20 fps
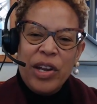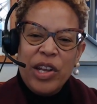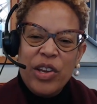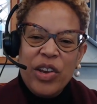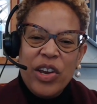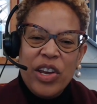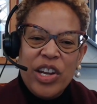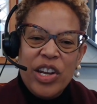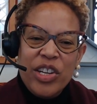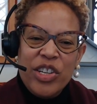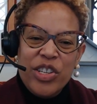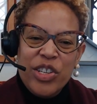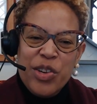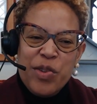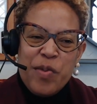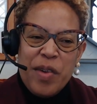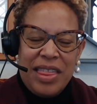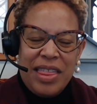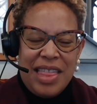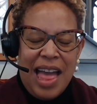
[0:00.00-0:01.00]
you going to do
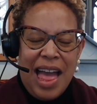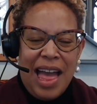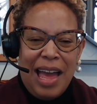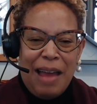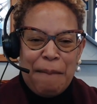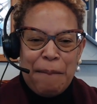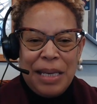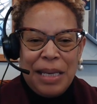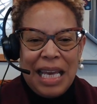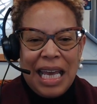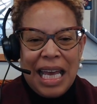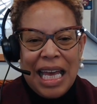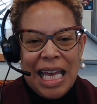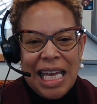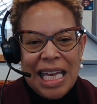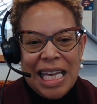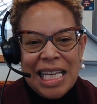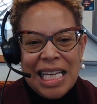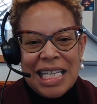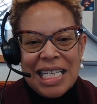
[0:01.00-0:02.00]
with that?
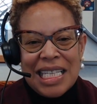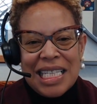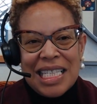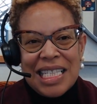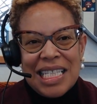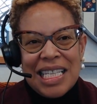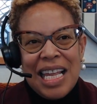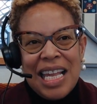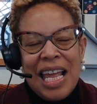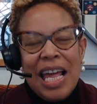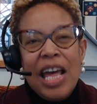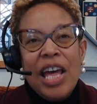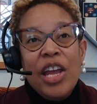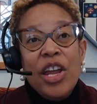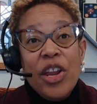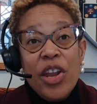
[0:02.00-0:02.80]
Because, you